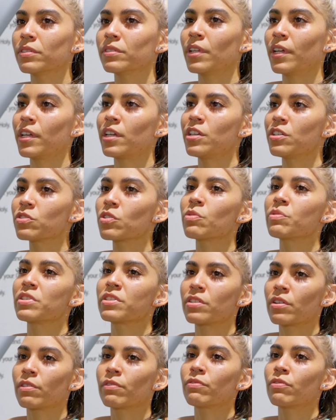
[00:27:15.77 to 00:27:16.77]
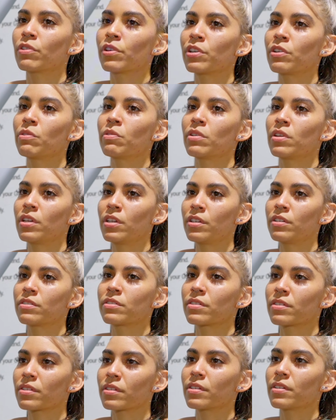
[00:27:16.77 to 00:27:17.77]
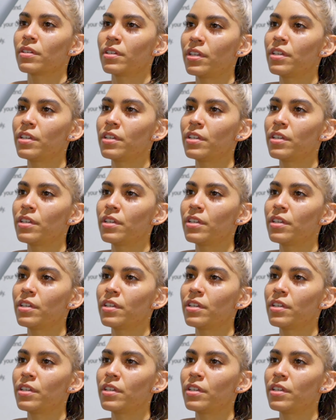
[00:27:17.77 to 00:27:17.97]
Like, he's always there for you, and he's